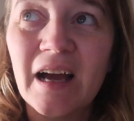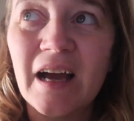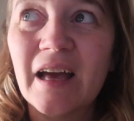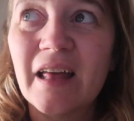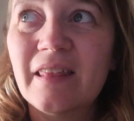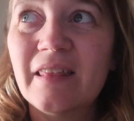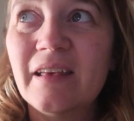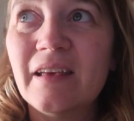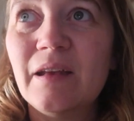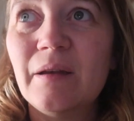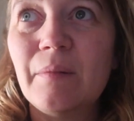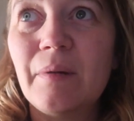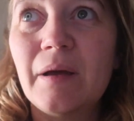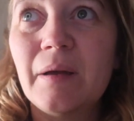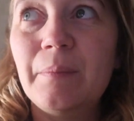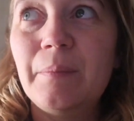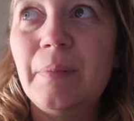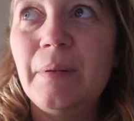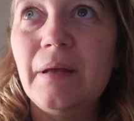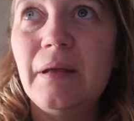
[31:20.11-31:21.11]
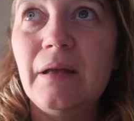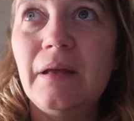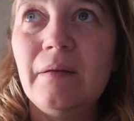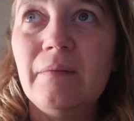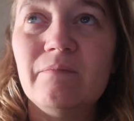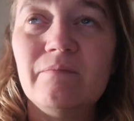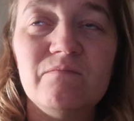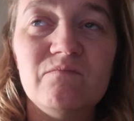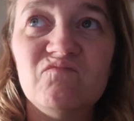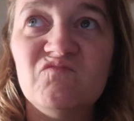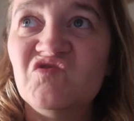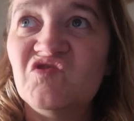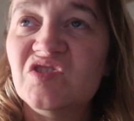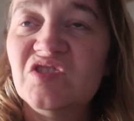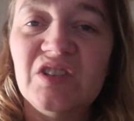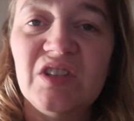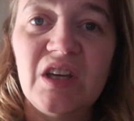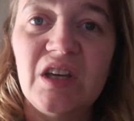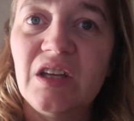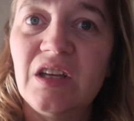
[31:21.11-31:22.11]
I think it might be
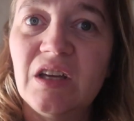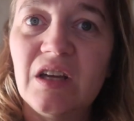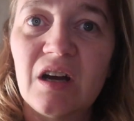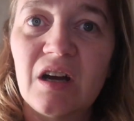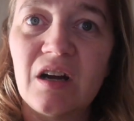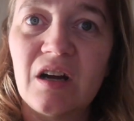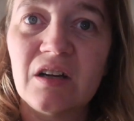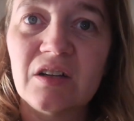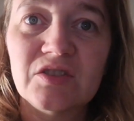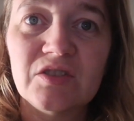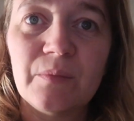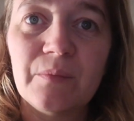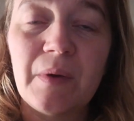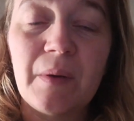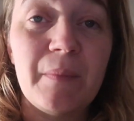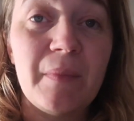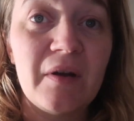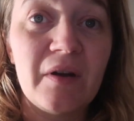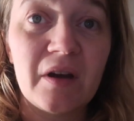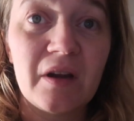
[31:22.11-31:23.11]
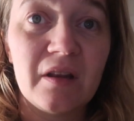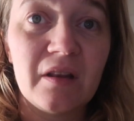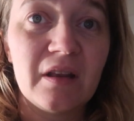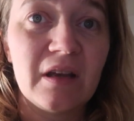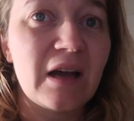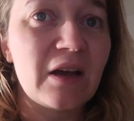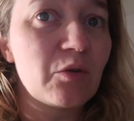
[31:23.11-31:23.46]
IndyCar, some American thing.